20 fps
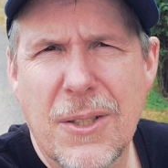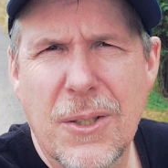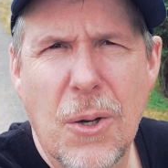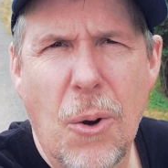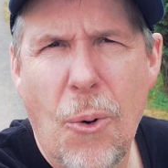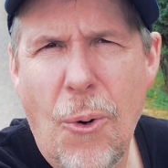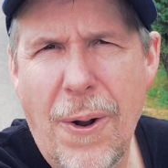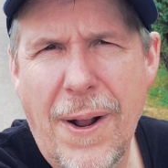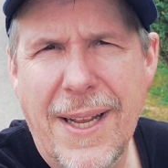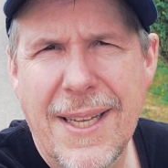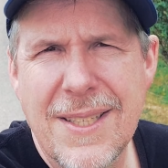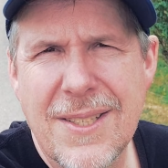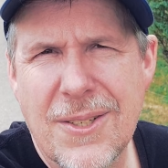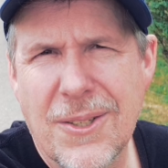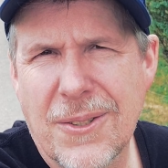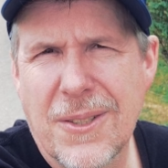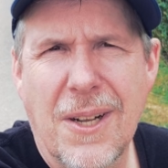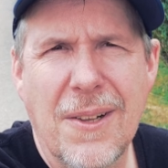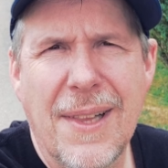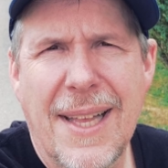coins
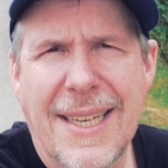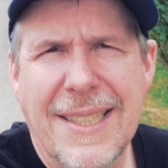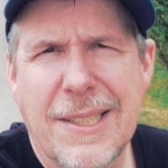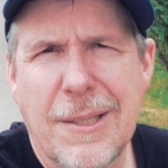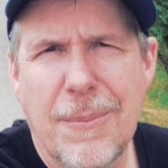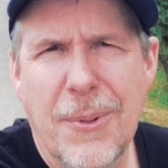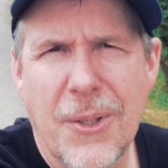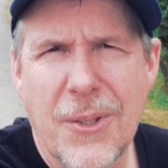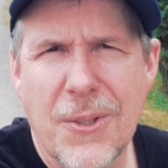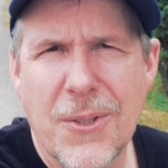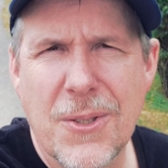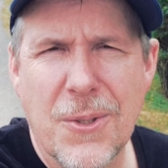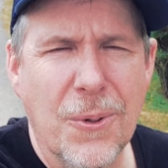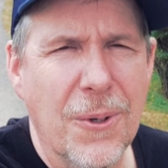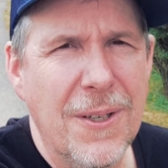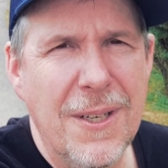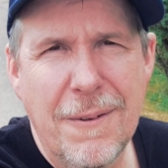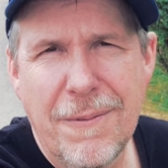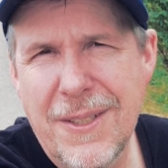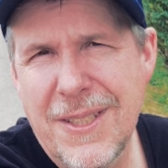or collectibles
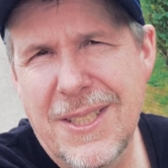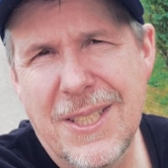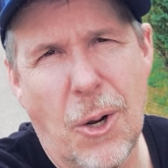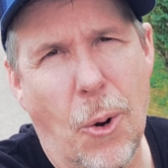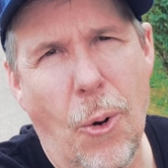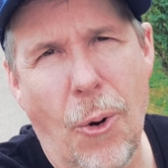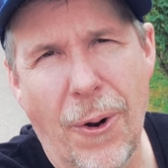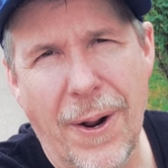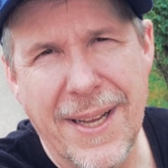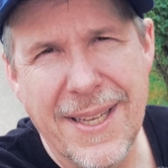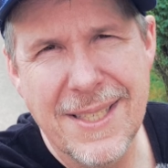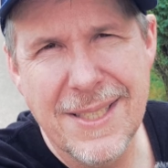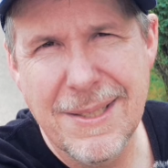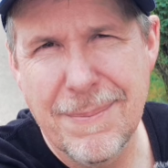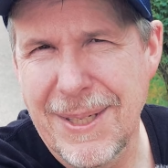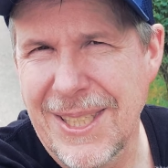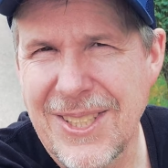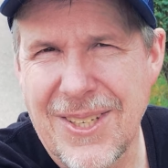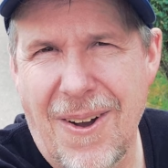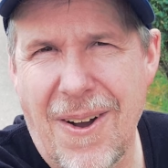or even
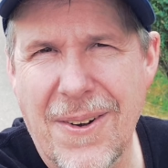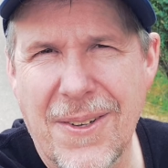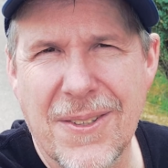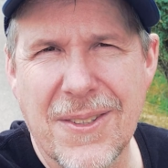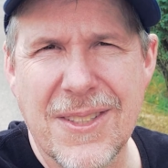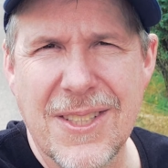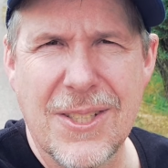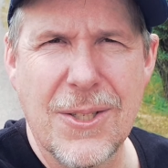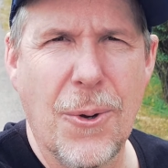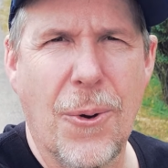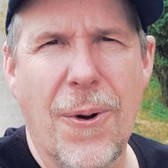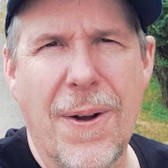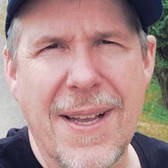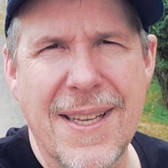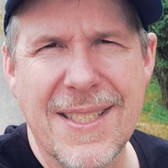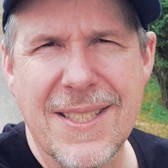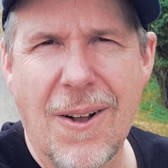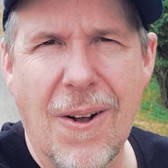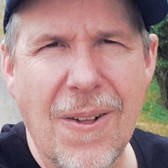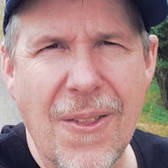toys, McDonald's
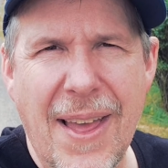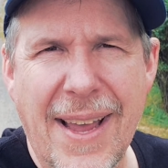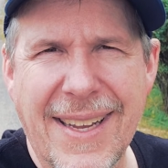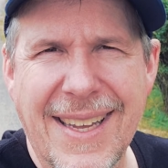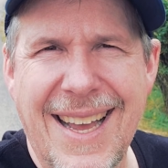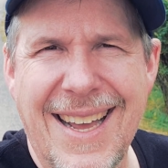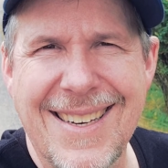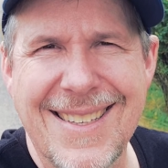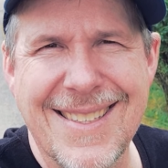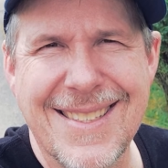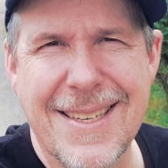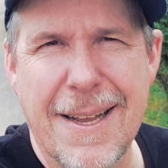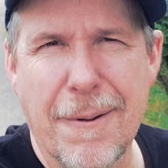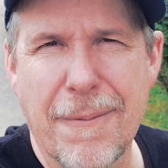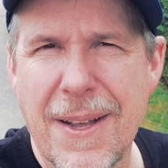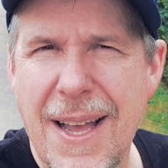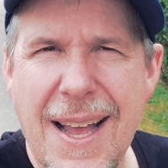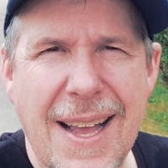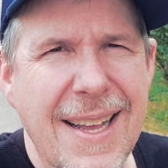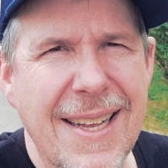toys, all that kind of
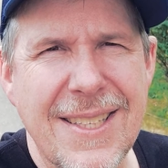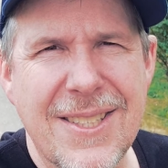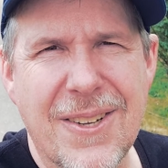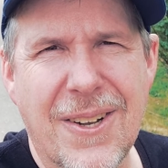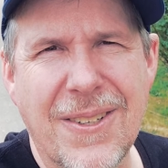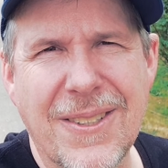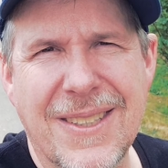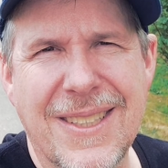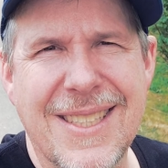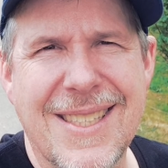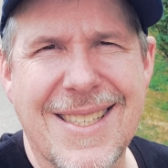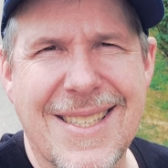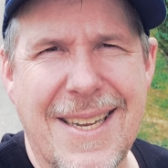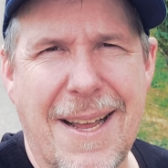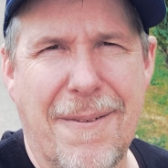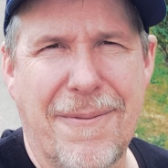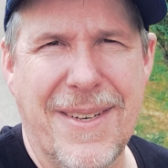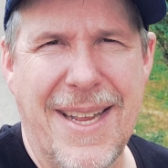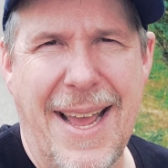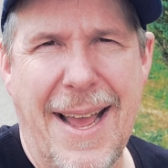stuff. It's all good
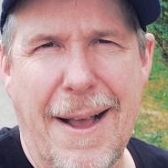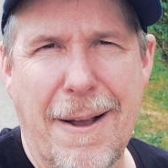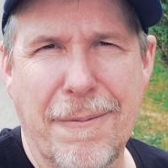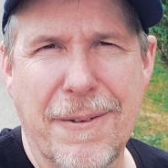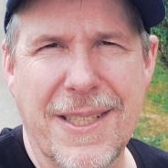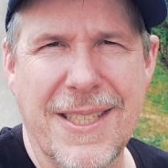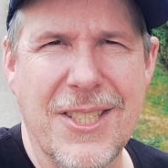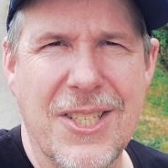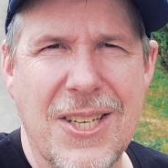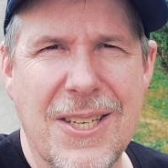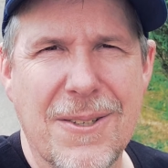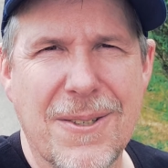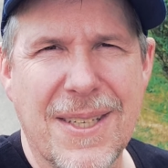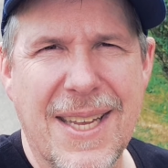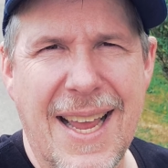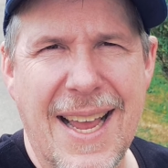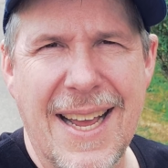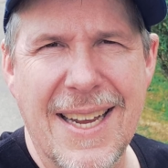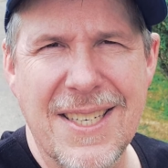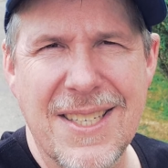stuff to have in a
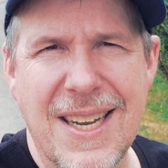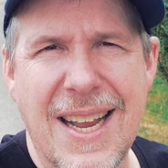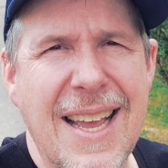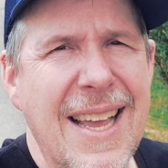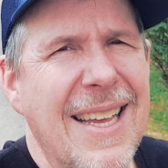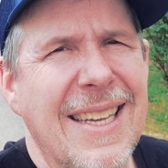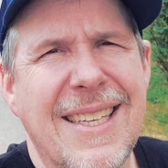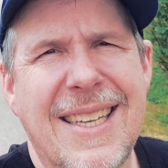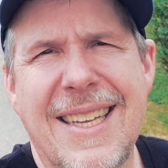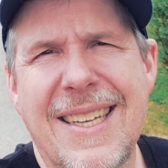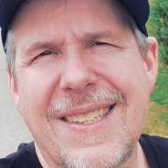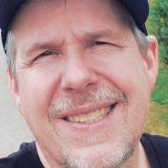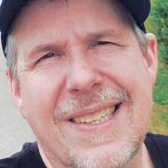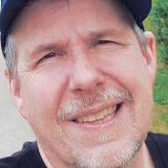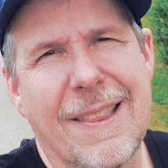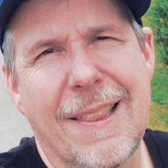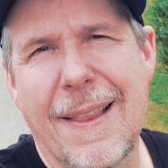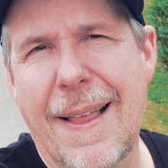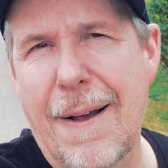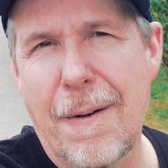geocache.
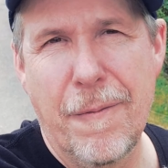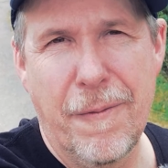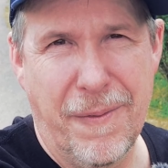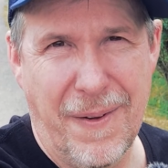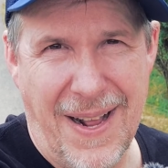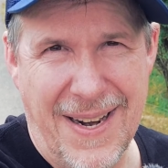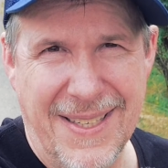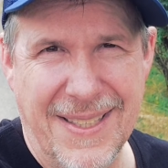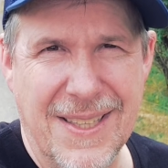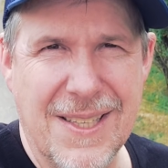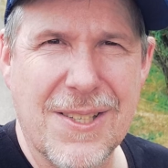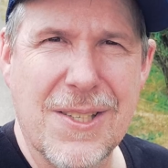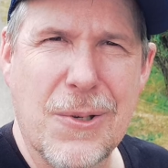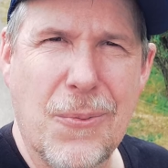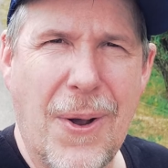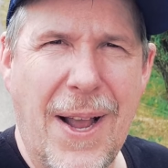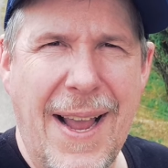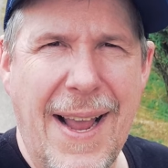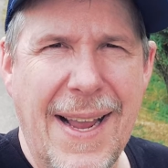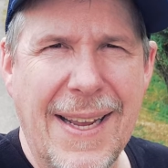Kids love finding the
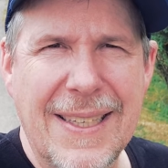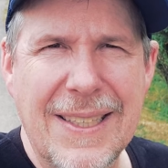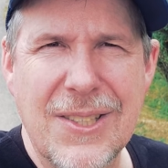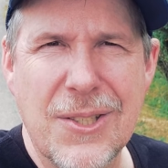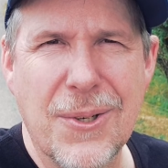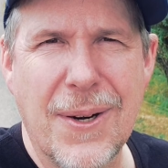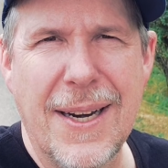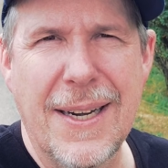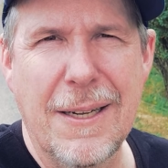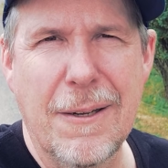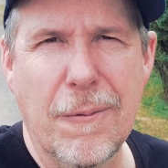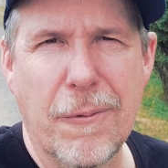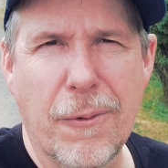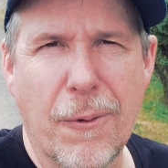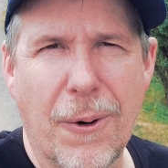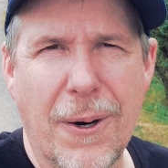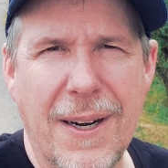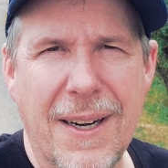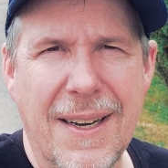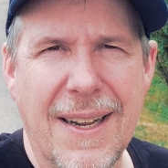swag and trading
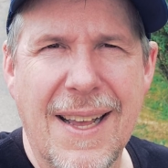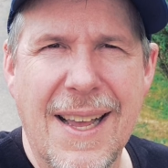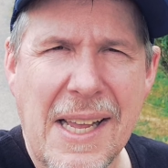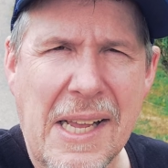for it.